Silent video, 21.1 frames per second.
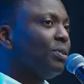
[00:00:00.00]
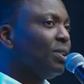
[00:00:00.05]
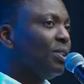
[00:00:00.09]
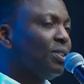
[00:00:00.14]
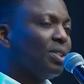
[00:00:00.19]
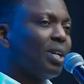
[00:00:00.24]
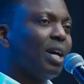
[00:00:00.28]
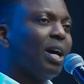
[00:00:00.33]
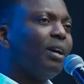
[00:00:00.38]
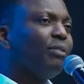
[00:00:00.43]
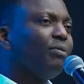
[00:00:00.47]

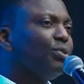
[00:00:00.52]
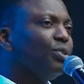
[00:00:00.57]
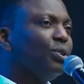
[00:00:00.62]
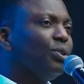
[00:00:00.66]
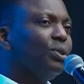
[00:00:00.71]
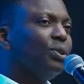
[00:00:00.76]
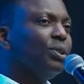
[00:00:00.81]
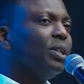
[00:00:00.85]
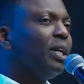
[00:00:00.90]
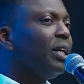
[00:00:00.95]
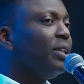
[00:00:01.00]
this
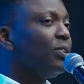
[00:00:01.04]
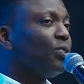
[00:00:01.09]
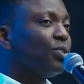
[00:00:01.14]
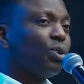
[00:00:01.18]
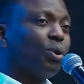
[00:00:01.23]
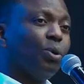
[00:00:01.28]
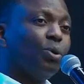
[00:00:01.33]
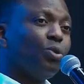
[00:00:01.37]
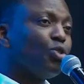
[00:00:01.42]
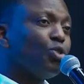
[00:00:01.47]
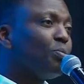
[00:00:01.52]
afternoon. It's
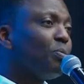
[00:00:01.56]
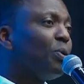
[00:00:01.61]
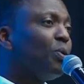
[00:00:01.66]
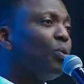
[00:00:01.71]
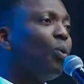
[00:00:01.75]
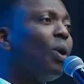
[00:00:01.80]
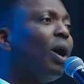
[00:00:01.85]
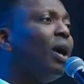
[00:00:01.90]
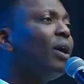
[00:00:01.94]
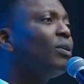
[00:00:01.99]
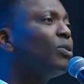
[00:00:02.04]
going to be
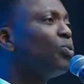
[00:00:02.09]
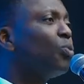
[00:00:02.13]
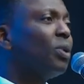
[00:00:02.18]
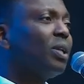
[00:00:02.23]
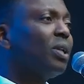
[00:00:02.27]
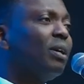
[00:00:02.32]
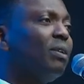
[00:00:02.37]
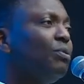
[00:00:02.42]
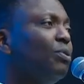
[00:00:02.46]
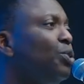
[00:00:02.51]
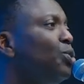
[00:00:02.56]
wild.
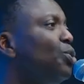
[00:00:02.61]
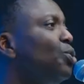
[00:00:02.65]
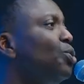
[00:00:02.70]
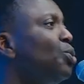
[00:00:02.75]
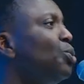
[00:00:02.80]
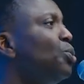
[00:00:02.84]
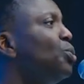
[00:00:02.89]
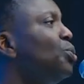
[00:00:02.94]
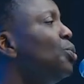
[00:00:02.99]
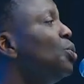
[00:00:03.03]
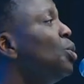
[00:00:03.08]
Whatever you
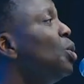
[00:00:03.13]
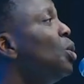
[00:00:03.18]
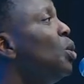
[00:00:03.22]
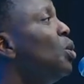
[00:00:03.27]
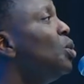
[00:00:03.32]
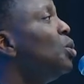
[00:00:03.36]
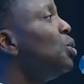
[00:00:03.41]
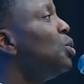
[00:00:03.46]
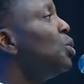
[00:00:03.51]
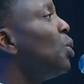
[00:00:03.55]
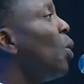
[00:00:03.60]
do,
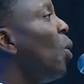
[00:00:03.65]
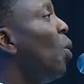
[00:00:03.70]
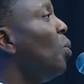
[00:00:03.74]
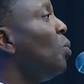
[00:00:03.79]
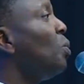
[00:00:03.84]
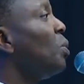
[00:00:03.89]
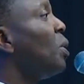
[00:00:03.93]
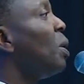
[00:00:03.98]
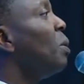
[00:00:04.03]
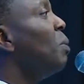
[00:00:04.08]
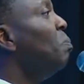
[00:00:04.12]
don't
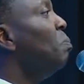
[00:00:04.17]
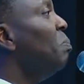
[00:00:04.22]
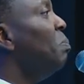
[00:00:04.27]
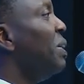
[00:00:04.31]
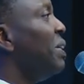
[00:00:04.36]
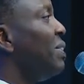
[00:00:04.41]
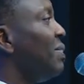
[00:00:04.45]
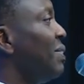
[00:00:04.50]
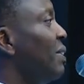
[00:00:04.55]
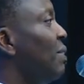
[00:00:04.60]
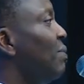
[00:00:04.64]

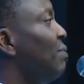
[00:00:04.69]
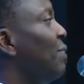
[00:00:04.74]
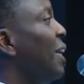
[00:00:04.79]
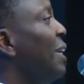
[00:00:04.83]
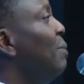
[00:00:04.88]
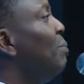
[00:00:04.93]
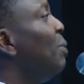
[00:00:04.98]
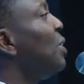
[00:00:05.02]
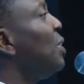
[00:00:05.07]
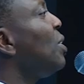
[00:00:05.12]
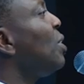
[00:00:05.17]
miss it. If
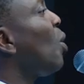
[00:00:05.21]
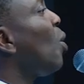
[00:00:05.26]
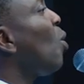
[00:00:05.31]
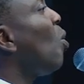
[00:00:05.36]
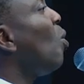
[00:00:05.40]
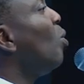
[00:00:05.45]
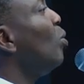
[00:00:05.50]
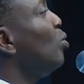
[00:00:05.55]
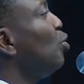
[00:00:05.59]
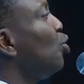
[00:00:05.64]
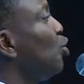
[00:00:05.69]
anybody
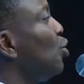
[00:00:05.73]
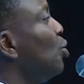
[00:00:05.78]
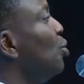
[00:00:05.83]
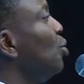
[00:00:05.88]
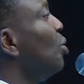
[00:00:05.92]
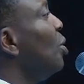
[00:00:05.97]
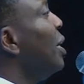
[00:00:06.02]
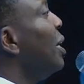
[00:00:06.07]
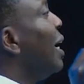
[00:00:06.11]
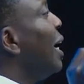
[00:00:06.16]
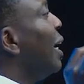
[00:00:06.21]
calls you
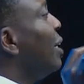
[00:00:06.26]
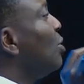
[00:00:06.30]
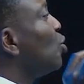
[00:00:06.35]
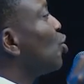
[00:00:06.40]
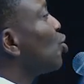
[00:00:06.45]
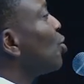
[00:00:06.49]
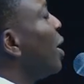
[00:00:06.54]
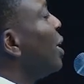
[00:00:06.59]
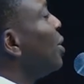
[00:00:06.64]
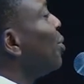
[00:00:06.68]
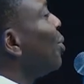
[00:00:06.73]
and
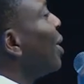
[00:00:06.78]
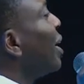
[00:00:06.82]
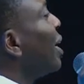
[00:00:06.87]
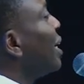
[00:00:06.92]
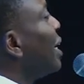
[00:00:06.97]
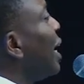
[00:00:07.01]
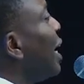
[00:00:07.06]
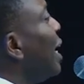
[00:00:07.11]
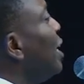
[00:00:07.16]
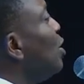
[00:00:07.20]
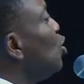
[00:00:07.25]
try to
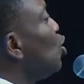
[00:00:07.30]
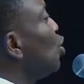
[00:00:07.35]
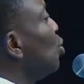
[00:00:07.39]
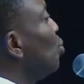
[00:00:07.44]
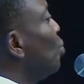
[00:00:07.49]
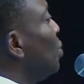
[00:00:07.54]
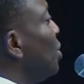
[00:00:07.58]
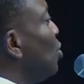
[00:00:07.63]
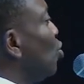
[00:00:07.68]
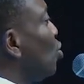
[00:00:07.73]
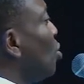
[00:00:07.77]
engage you
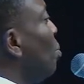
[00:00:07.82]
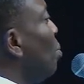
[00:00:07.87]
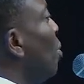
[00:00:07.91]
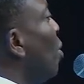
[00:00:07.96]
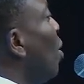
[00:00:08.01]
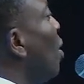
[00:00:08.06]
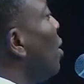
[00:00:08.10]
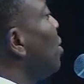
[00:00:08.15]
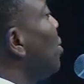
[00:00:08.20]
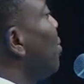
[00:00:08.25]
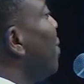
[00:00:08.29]
with some
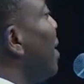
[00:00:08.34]
other